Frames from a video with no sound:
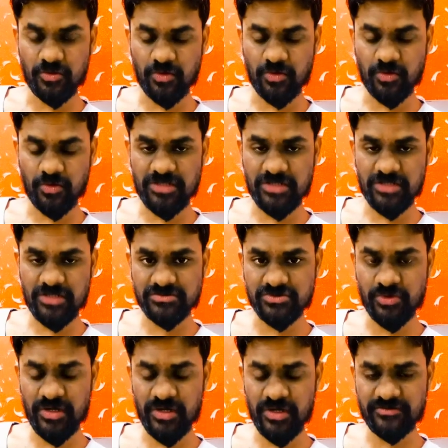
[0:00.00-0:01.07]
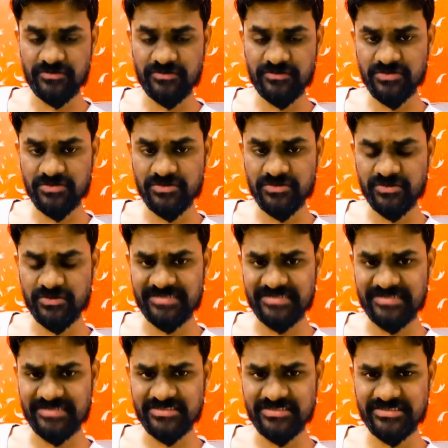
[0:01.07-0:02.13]
So what you have to do
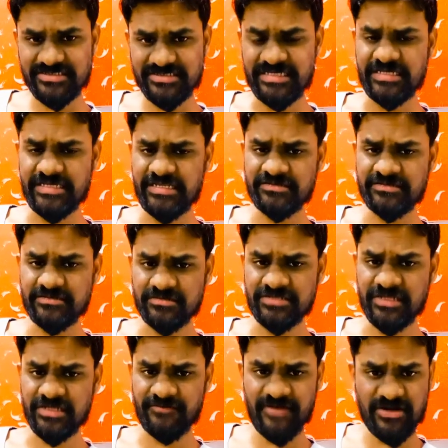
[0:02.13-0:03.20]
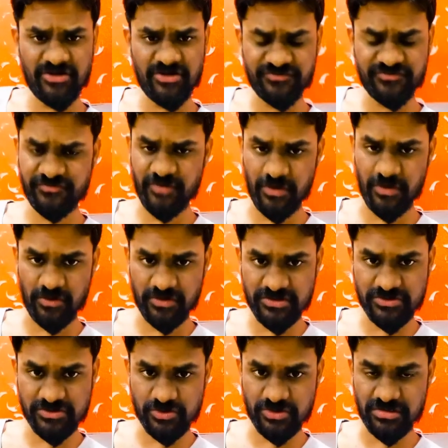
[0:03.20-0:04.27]
is that just invite your
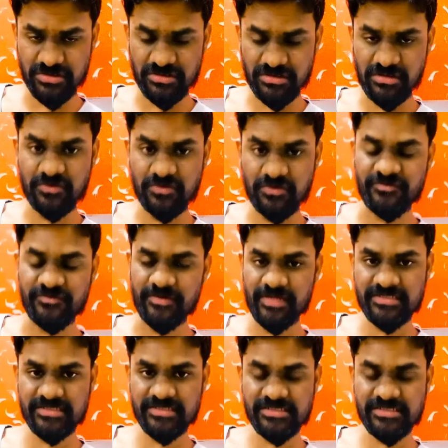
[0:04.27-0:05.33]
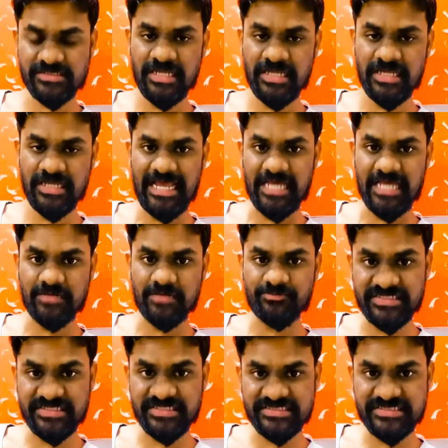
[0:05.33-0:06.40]
followers to the webinars
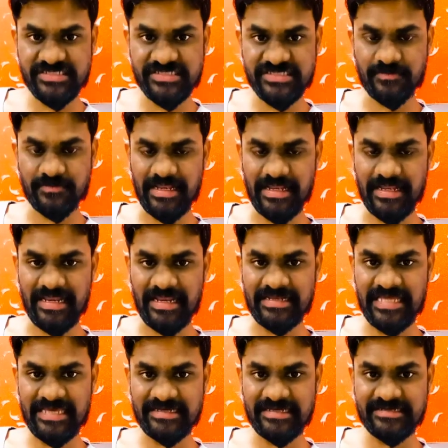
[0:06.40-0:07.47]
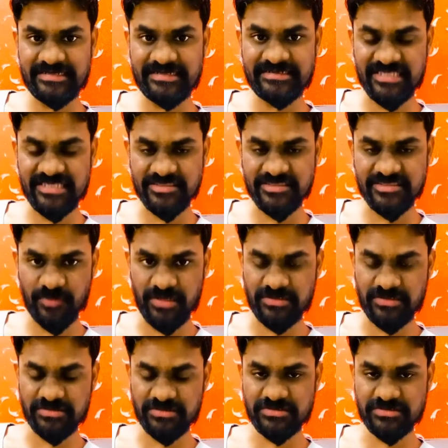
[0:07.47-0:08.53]
and present them like an
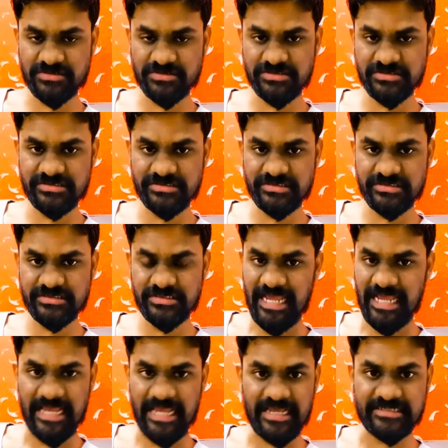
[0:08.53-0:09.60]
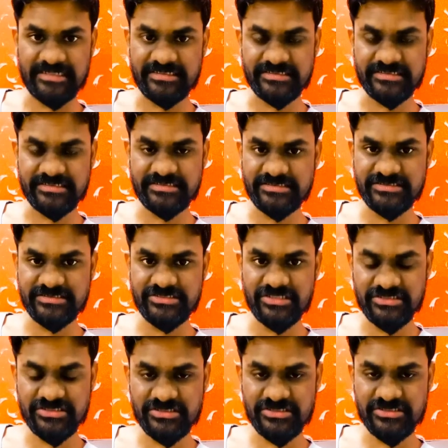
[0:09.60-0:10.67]
expert, and
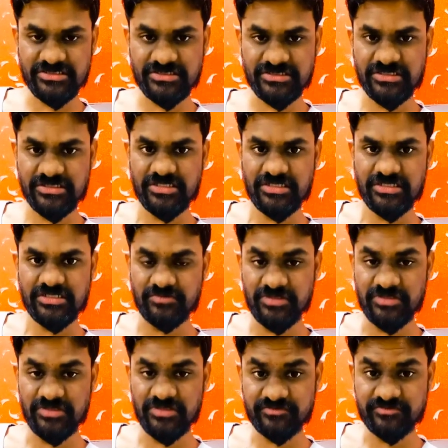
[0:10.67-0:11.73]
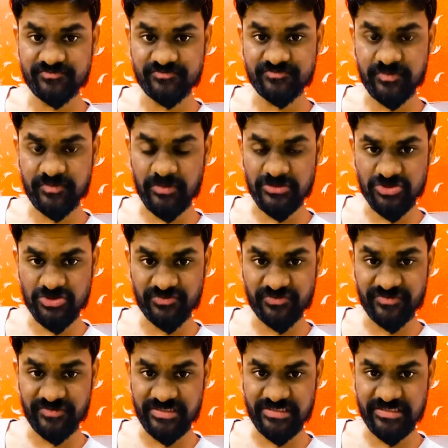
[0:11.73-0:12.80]
just be
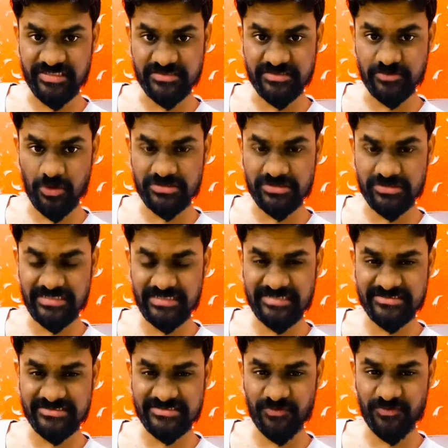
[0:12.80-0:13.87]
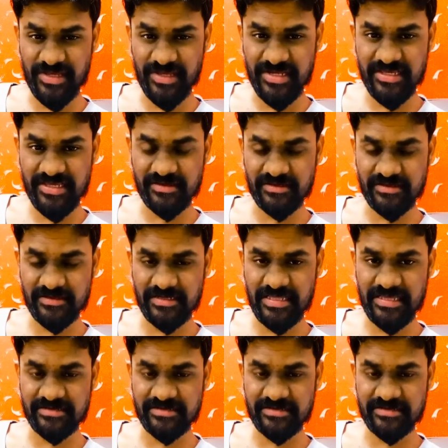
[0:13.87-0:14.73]
positive with this, because it's a very